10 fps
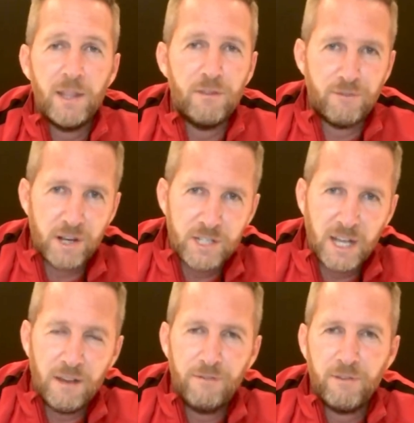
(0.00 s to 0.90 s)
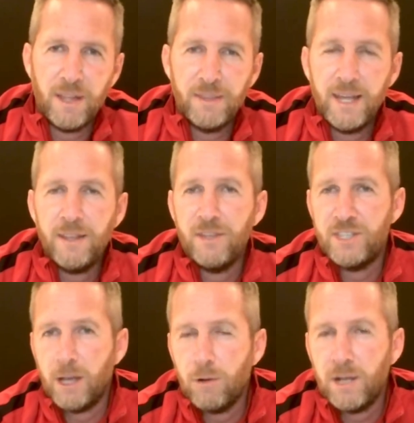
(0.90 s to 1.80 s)
in the first half and then in the
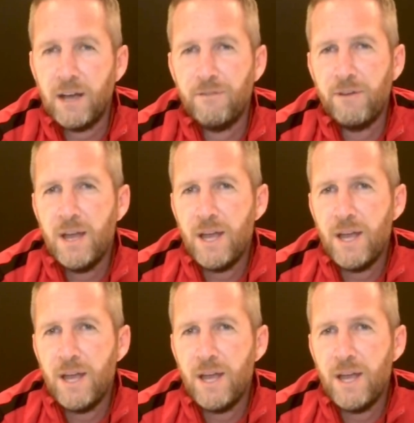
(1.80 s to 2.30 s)
second half